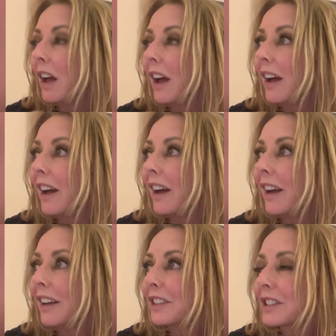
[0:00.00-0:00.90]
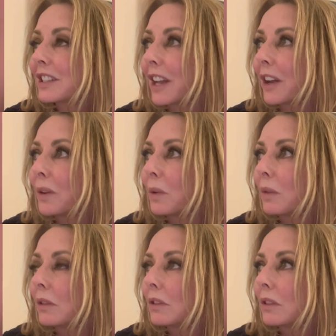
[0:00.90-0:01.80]
uh,
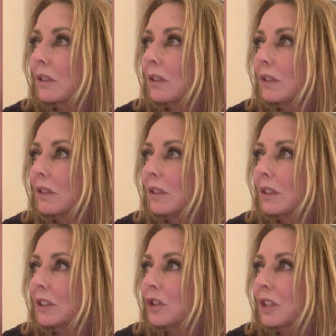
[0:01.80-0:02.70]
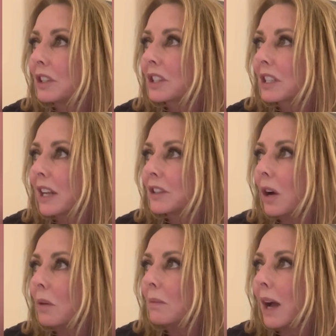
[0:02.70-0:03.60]
so she said,
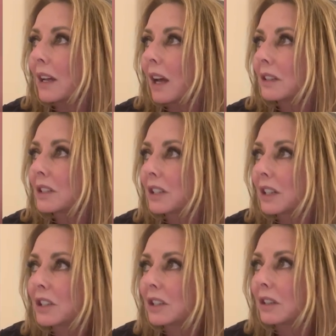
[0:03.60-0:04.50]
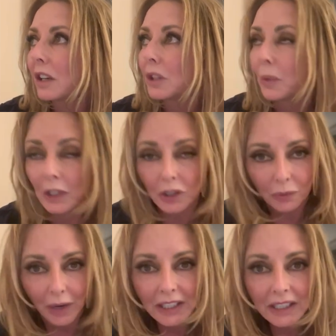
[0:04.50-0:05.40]
"Oh, Matt," I said, "Are you
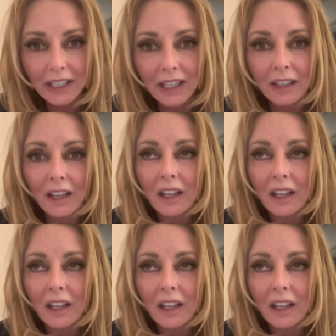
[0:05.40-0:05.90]
into racing?"